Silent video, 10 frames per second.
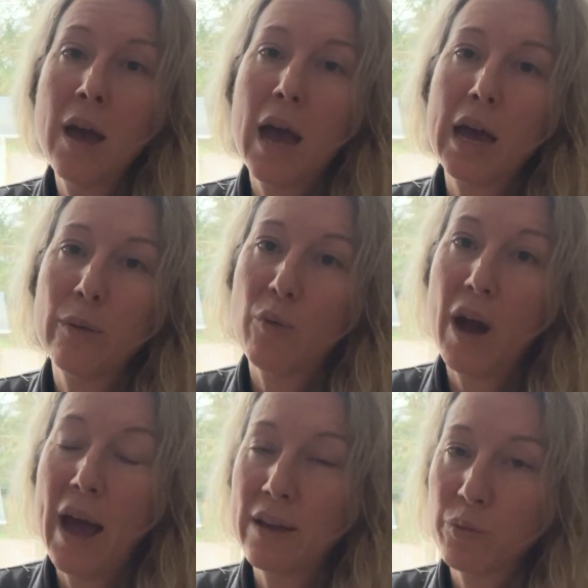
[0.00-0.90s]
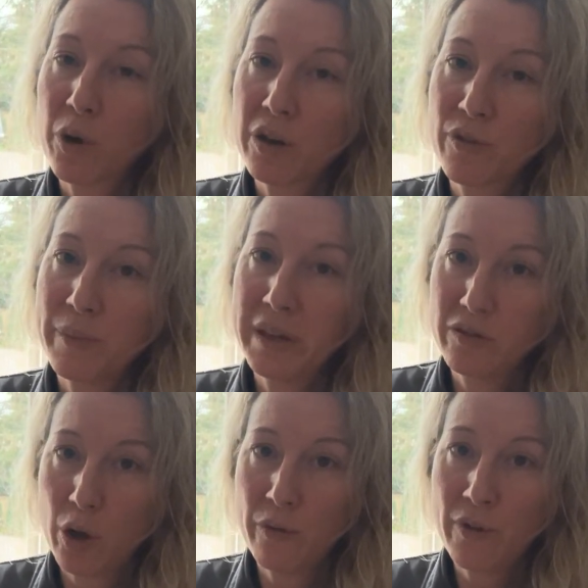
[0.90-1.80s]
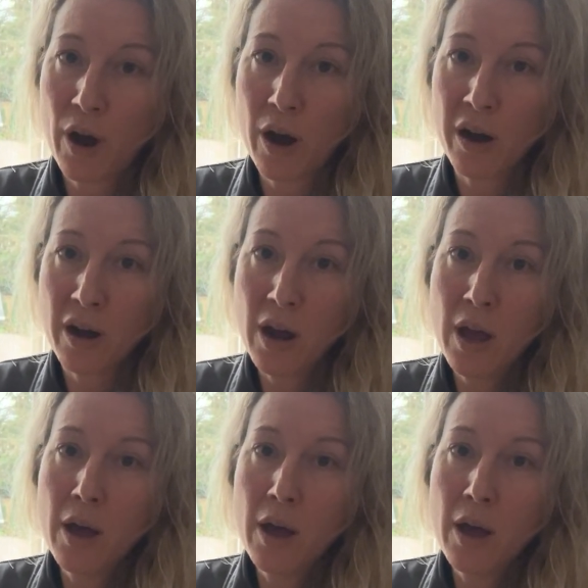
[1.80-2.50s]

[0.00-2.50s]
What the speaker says: and what has worked for me so far.